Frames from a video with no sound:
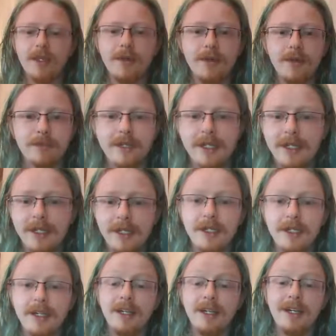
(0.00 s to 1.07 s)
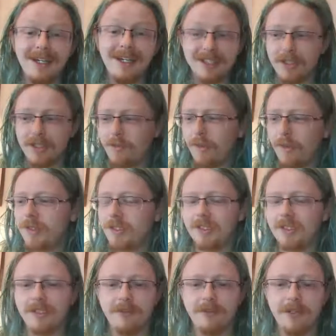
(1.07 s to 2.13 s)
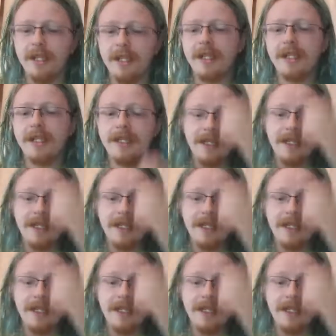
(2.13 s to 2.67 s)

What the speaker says: with me, and it's got most of the stuff I need.